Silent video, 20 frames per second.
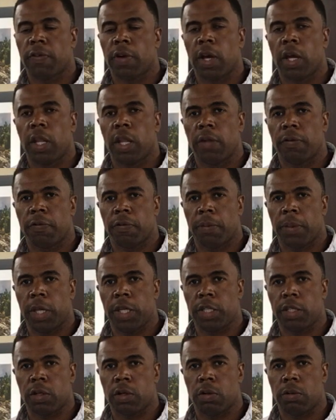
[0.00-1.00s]
find
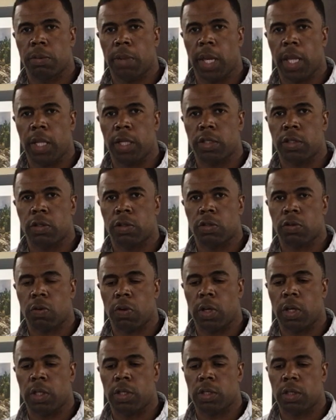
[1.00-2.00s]
information on managing
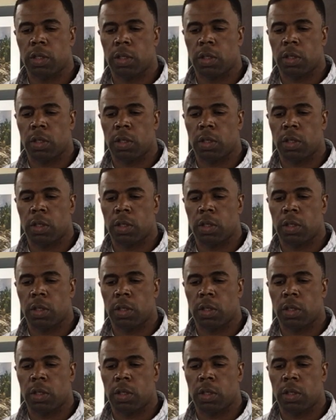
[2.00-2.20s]
stress.